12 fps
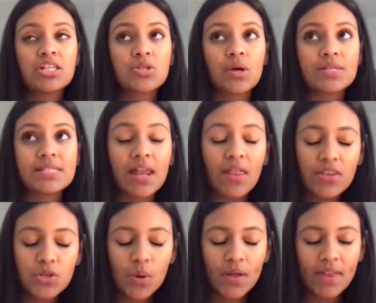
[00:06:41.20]
So I sat on the
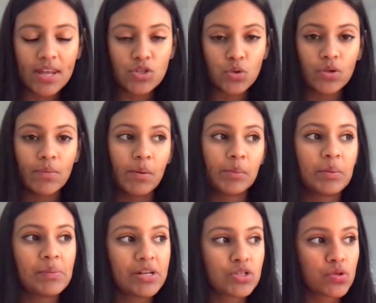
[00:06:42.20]
toilet, and I told
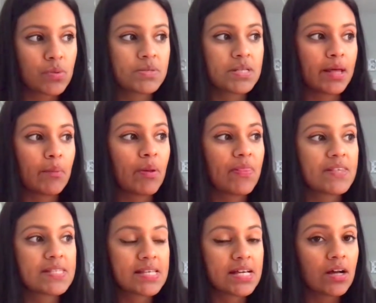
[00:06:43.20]
him to like put the
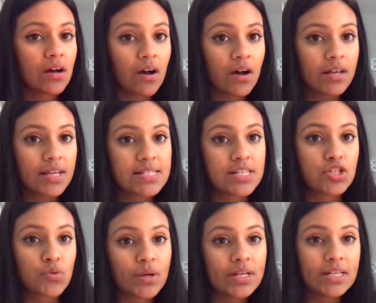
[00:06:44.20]
sink on, because I
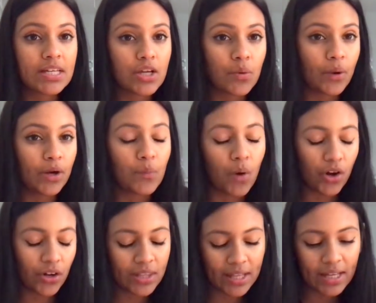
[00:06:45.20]
just wanted to hear running
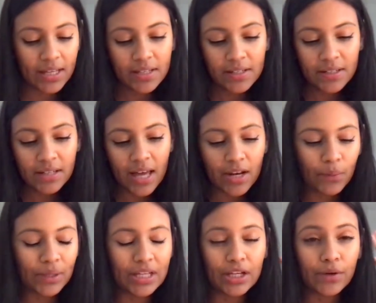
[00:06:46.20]
water. Like I didn't
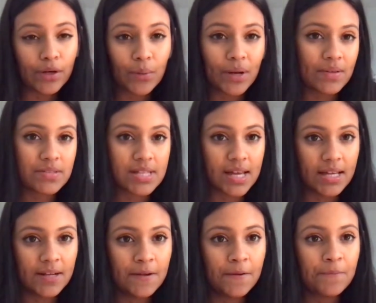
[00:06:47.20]
want to hear anyone
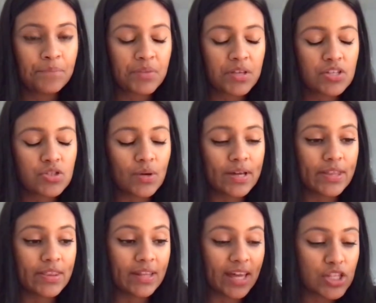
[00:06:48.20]
outside. So
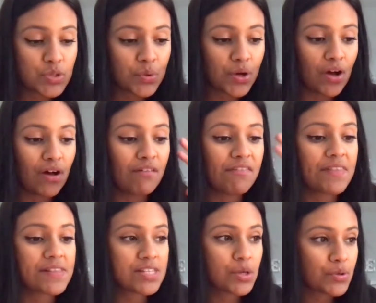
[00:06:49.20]
the lights were off,
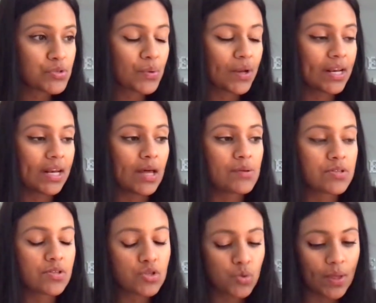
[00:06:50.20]
the sink was running, and I was
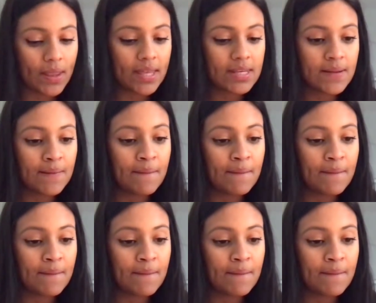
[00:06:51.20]
on the toilet.